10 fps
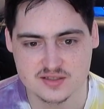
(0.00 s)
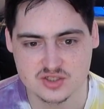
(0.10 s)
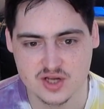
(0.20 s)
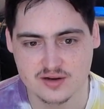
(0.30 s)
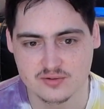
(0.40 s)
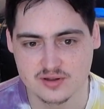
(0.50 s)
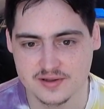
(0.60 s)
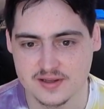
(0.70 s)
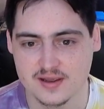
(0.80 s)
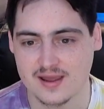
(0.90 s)

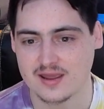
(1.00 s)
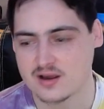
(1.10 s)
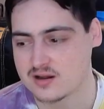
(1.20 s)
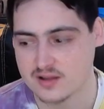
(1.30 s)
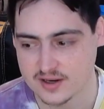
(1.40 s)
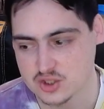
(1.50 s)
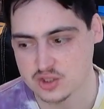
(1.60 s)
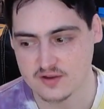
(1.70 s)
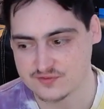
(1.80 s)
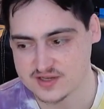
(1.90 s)
generally a
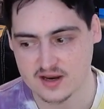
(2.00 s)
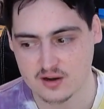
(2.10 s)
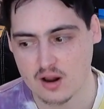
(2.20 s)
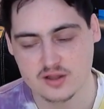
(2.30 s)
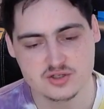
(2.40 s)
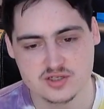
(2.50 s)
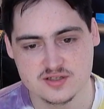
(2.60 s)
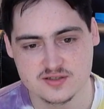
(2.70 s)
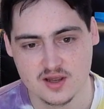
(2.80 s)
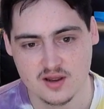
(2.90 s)
collection of technologies